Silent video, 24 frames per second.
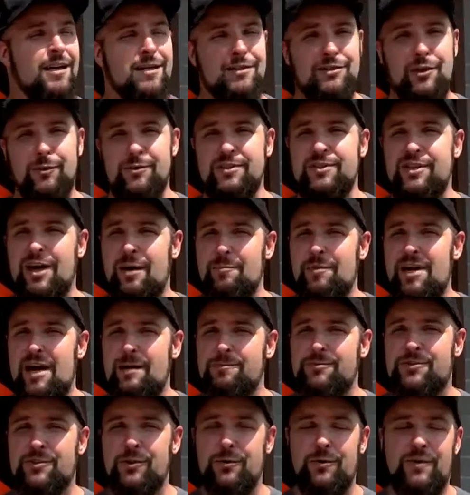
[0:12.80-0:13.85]
so it's coming
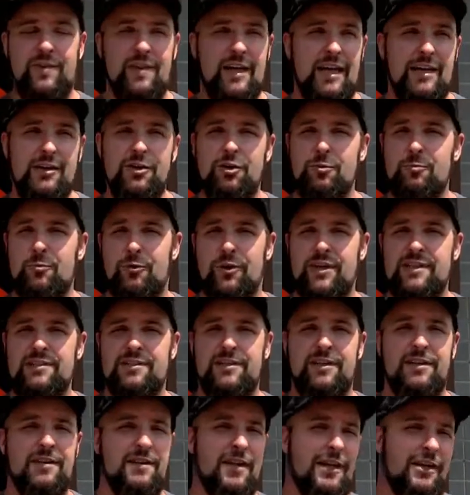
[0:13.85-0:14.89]
up. So thank you,
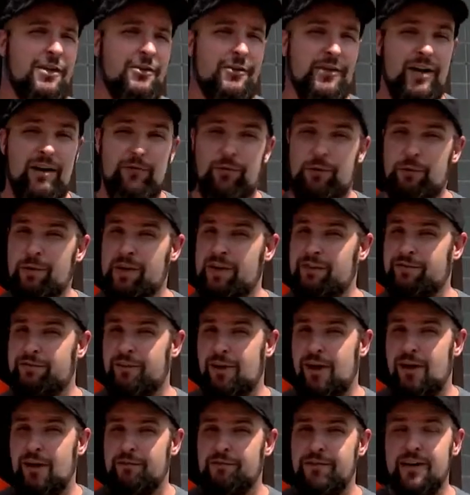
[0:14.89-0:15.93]
Boise, and thank you to everyone
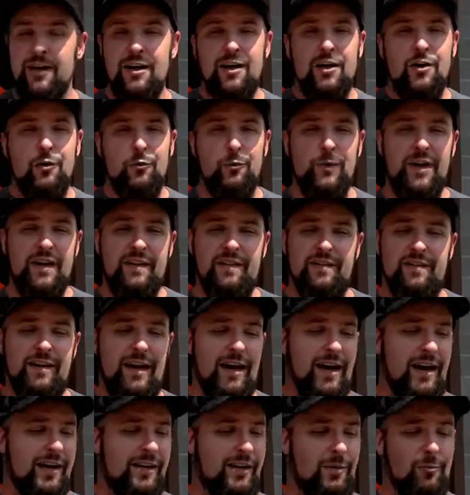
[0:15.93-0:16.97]
involved with
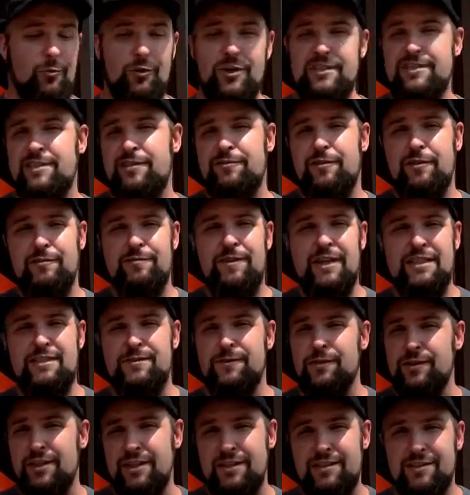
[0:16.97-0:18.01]
the Boise Film Festival.